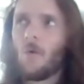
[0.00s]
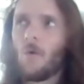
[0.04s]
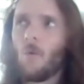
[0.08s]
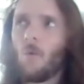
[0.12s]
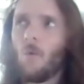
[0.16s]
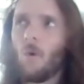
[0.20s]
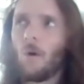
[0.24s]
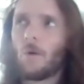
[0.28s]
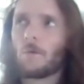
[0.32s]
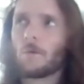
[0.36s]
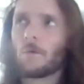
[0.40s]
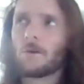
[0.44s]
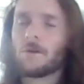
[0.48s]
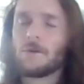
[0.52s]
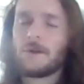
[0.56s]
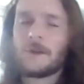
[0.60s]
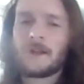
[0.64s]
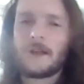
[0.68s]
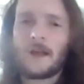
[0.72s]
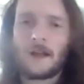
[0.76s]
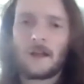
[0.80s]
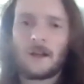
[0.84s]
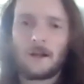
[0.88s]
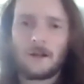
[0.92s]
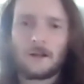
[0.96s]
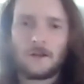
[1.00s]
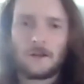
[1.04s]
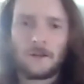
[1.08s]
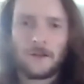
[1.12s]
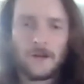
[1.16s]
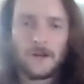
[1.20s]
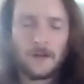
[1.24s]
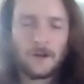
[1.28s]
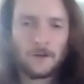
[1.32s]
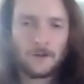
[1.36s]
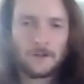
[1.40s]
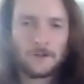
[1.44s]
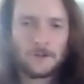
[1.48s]
when we're doing a
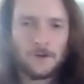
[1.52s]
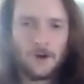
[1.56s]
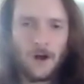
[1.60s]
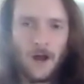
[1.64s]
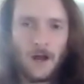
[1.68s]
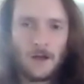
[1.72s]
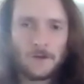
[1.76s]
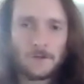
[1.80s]
clinical trial.